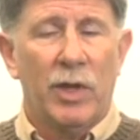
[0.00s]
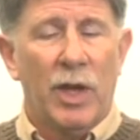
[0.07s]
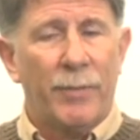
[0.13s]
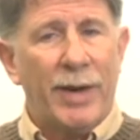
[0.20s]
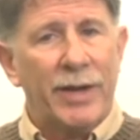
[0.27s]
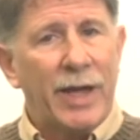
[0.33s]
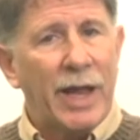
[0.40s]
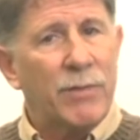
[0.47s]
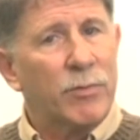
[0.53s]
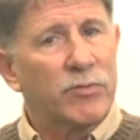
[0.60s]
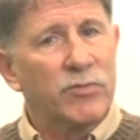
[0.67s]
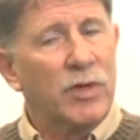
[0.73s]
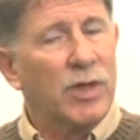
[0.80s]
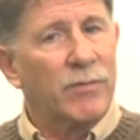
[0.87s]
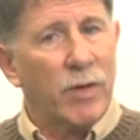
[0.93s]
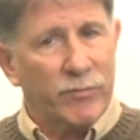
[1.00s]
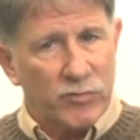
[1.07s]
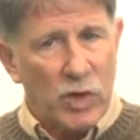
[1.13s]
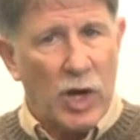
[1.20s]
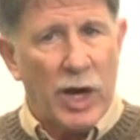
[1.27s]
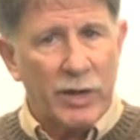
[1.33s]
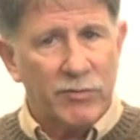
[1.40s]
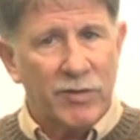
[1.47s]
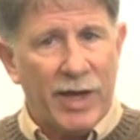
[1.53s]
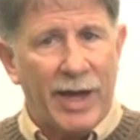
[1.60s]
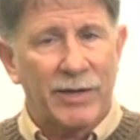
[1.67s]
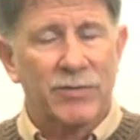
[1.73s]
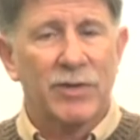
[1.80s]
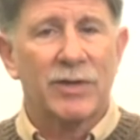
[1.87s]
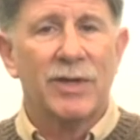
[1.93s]
about 90% of them have
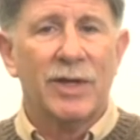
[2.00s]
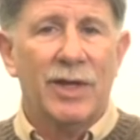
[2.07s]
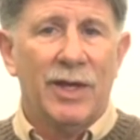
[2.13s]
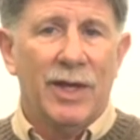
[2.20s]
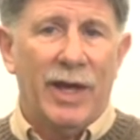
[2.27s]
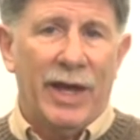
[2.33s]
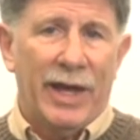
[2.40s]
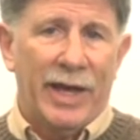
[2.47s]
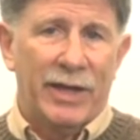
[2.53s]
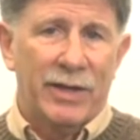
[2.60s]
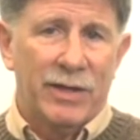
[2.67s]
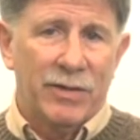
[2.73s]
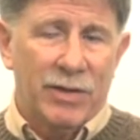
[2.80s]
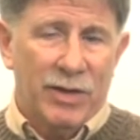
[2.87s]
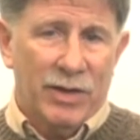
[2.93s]
contacted and